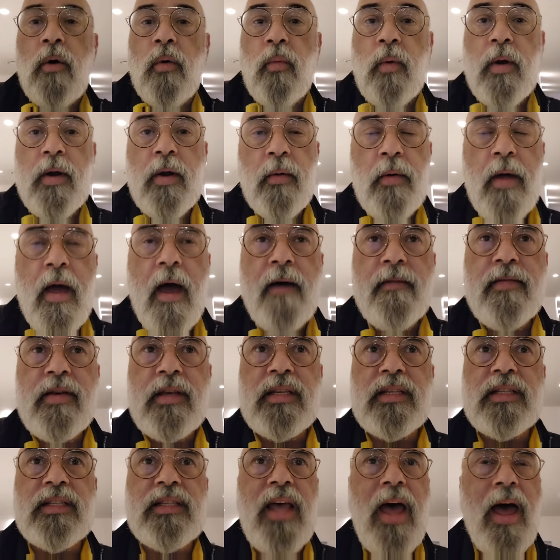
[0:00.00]
We don't have a
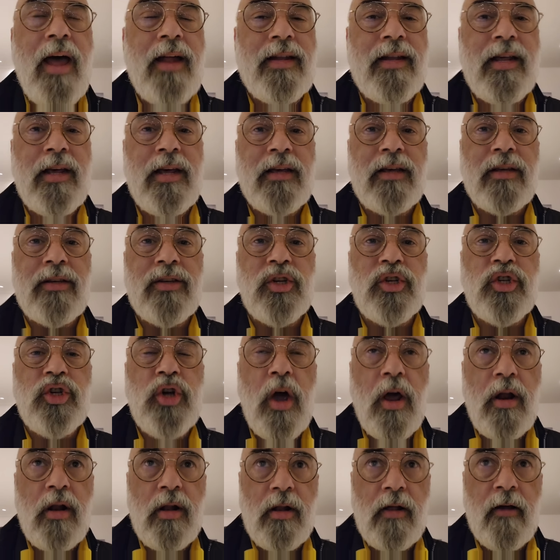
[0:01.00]
set
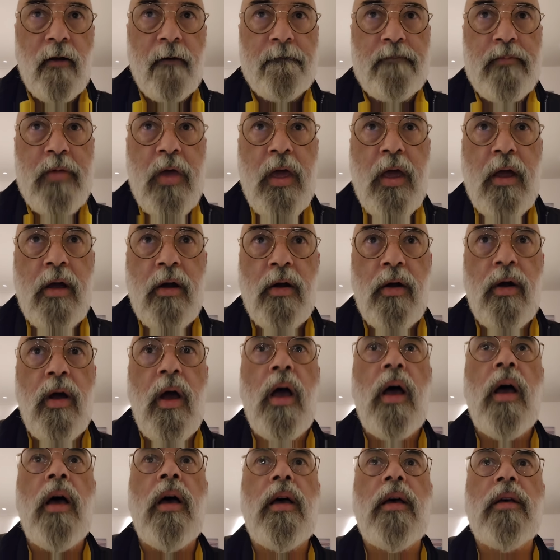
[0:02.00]
shuttle here,
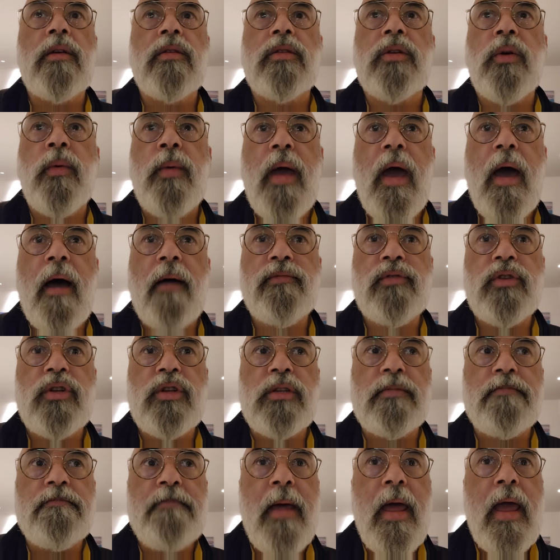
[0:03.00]
so we have to
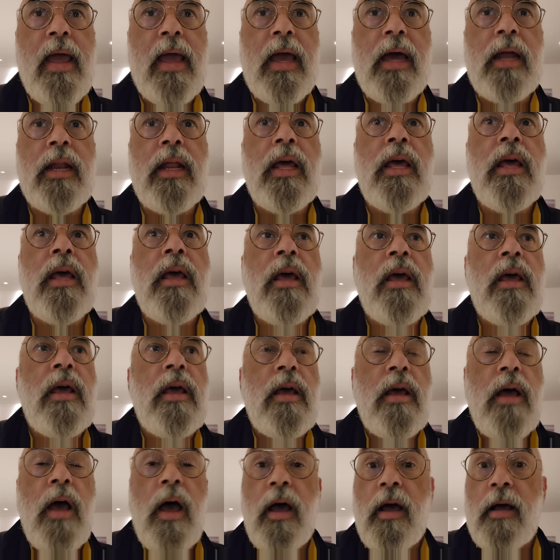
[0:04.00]
just make it
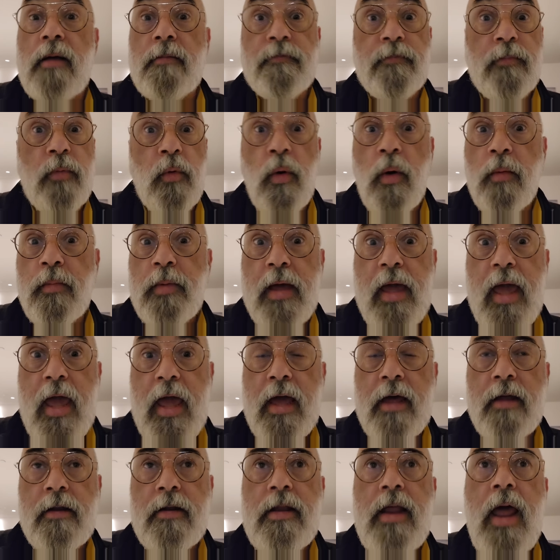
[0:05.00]
when we
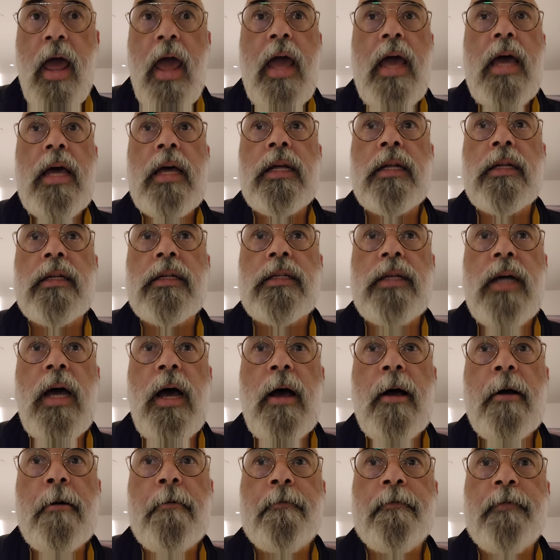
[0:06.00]
can. And
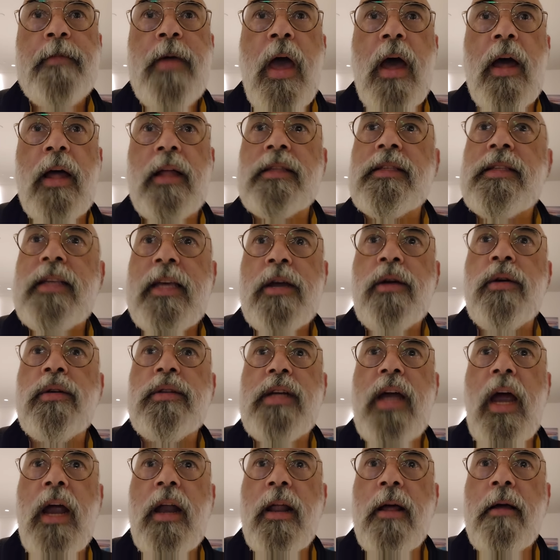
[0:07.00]
yeah, it's
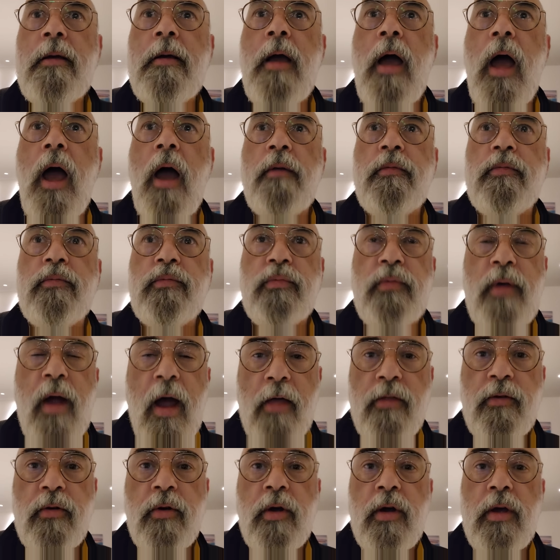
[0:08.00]
irritating. I would
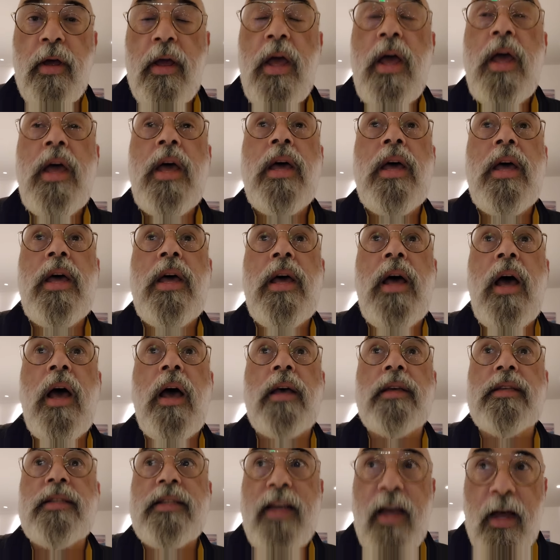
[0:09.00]
rather
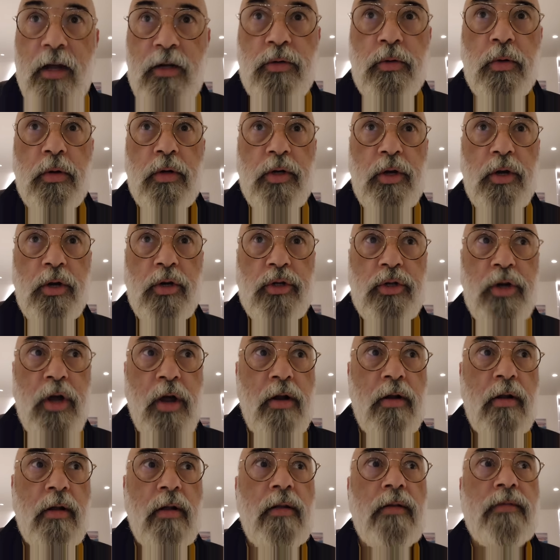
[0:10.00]
a scheduled
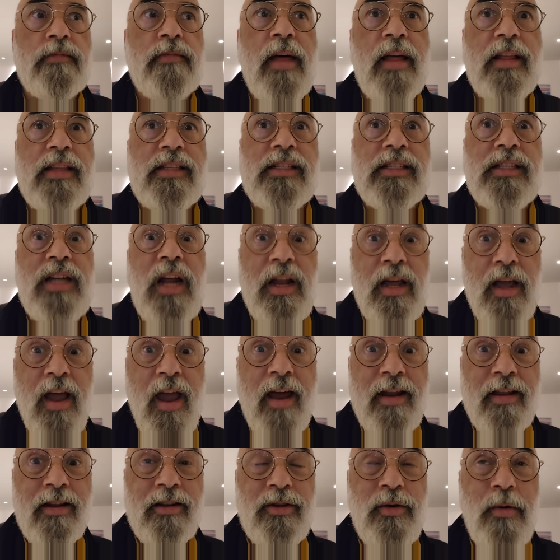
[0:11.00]
shuttle that's
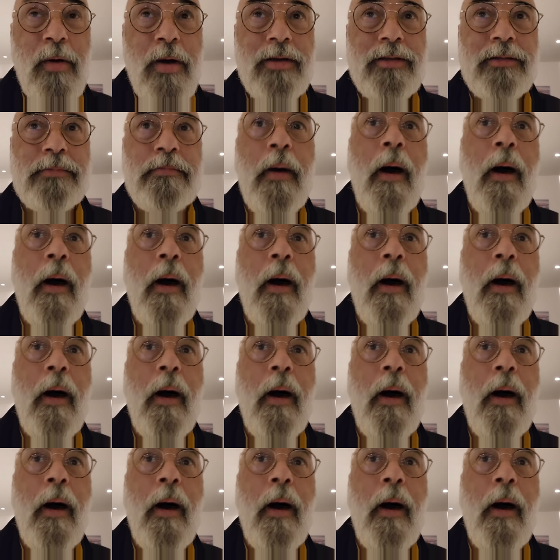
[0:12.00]
dedicated to us.